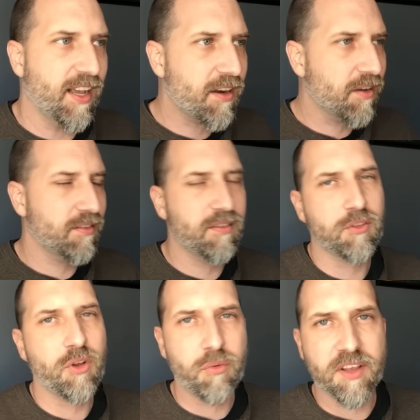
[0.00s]
I don't,
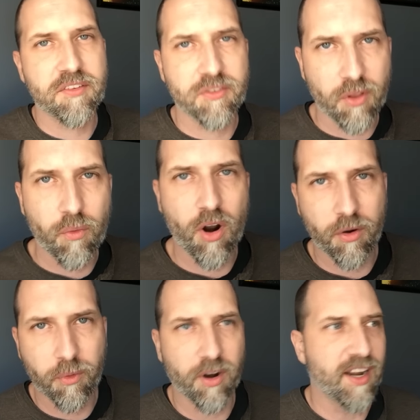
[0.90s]
low res is the
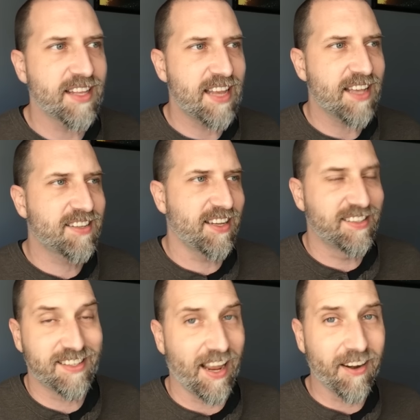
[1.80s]
wrong word. It has a
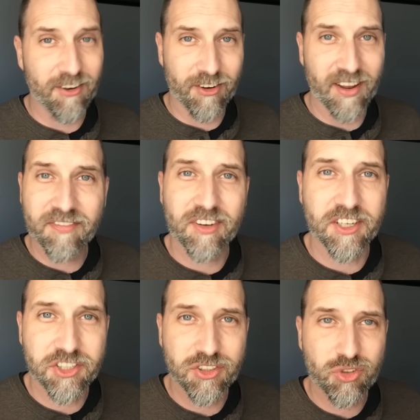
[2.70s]
standard definition